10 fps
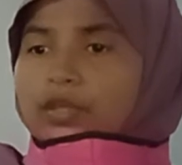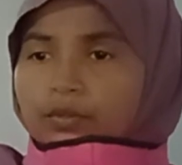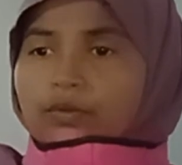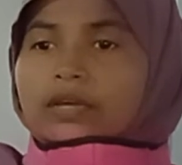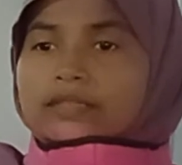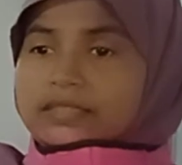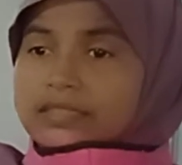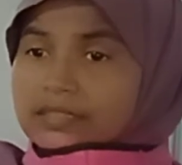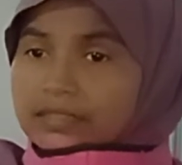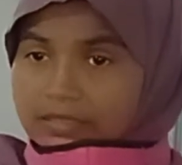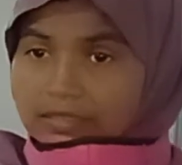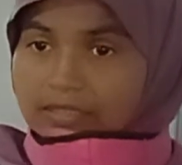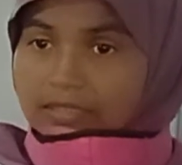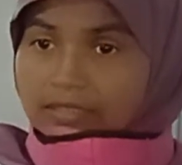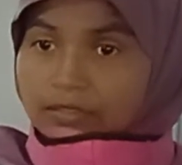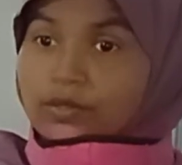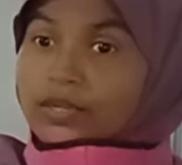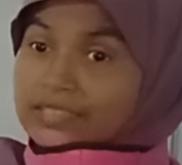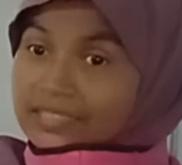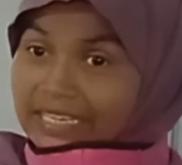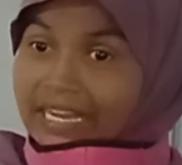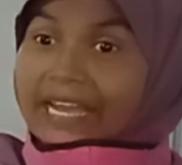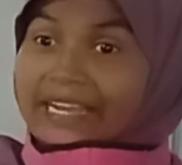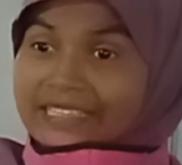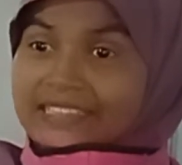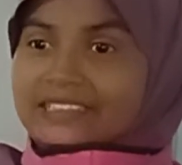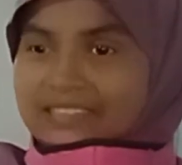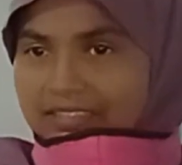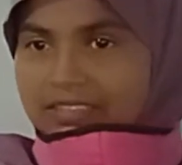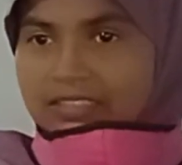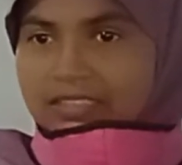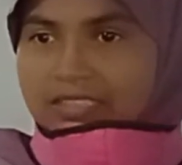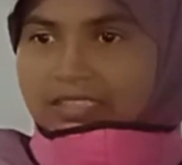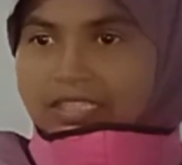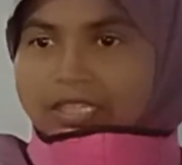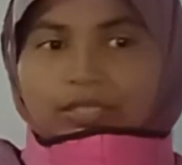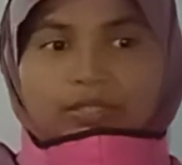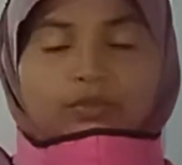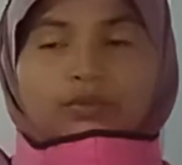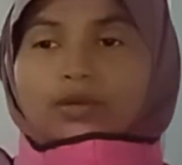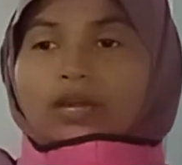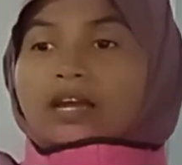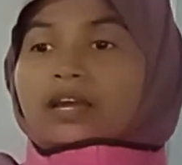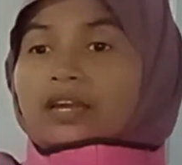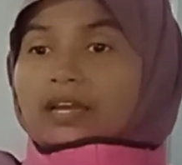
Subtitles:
You are the guide. You are a